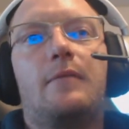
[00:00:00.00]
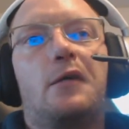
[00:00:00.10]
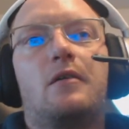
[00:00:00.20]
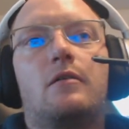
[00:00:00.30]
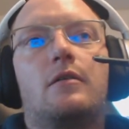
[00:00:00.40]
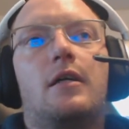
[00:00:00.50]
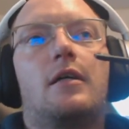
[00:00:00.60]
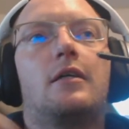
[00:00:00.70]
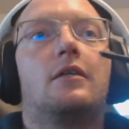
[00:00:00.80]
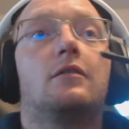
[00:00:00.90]

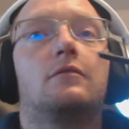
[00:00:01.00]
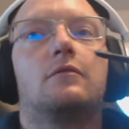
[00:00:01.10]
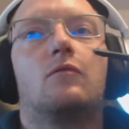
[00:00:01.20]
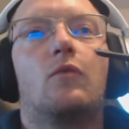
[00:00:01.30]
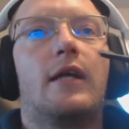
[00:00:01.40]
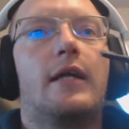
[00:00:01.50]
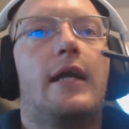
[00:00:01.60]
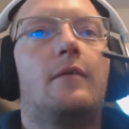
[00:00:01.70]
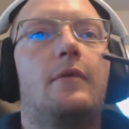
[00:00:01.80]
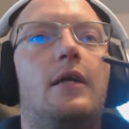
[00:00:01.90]
here when I
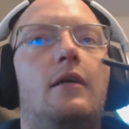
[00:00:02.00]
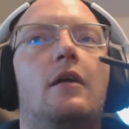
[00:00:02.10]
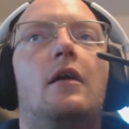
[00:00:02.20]
can be.